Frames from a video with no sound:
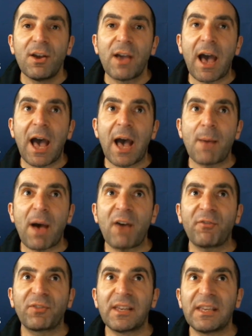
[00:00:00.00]

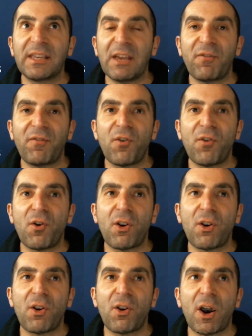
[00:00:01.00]
After year 4, I
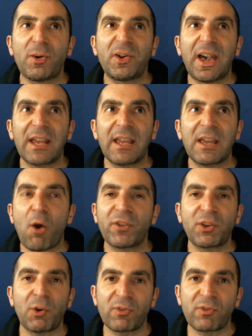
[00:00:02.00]
was getting over
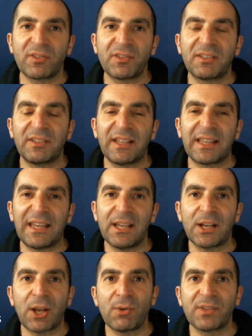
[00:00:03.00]
260
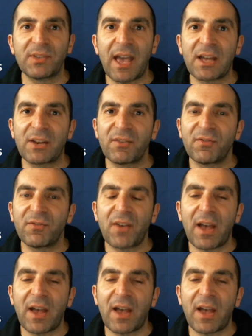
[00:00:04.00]
kilos out of